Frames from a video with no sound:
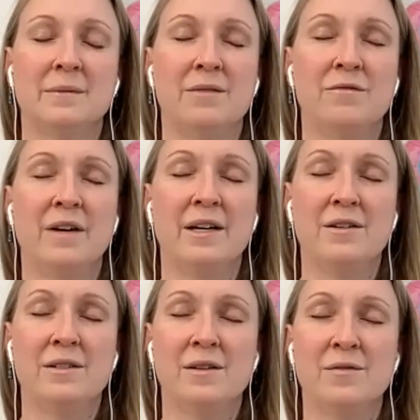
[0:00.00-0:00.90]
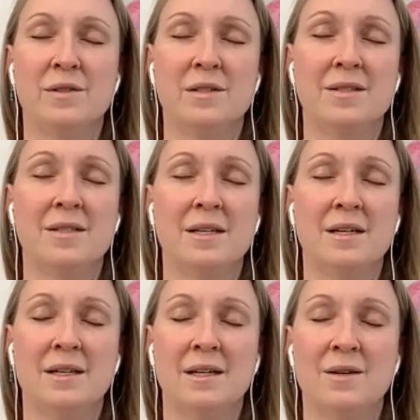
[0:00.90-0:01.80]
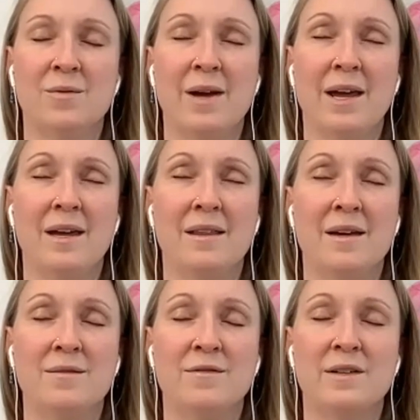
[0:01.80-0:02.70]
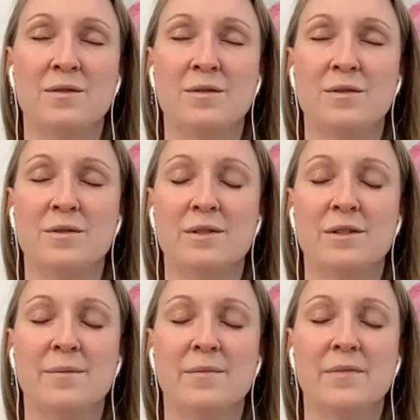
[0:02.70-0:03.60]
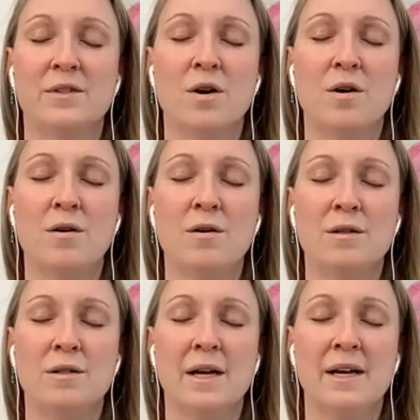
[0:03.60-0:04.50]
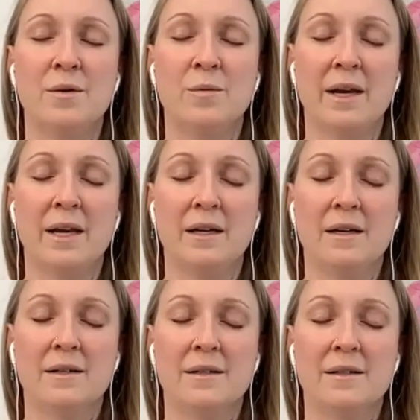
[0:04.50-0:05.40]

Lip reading: We invite ourselves to sit in a way that feels tall and awake.